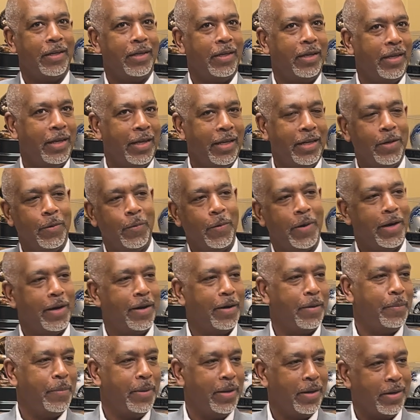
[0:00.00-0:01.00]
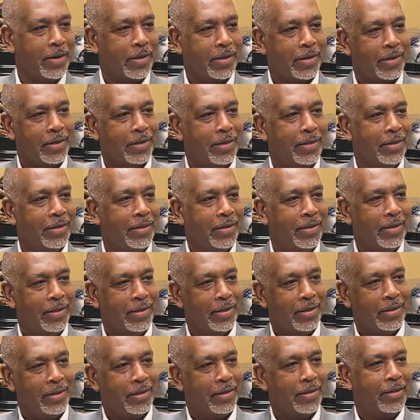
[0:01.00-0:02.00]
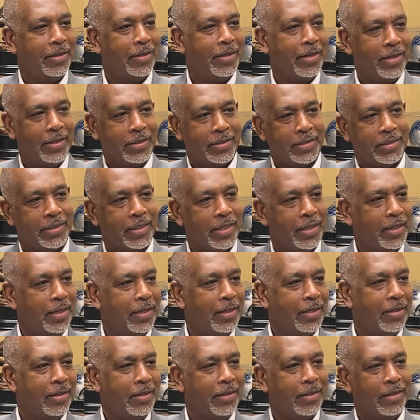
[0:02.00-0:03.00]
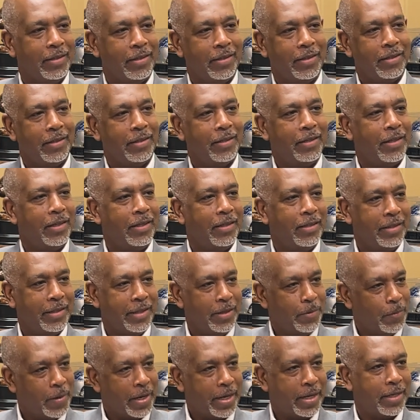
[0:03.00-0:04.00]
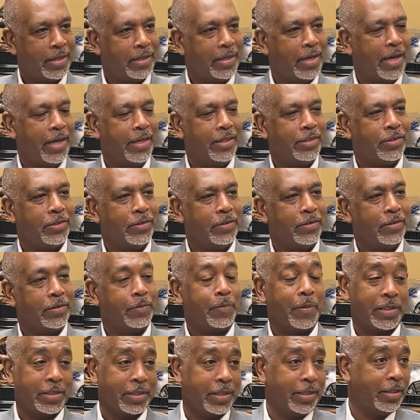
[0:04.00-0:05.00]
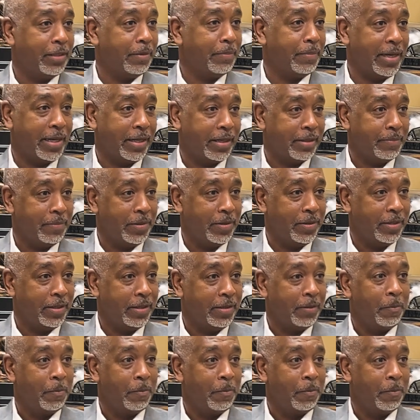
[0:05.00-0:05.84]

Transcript: anywhere in America, any city, they recognize you, especially in the black community.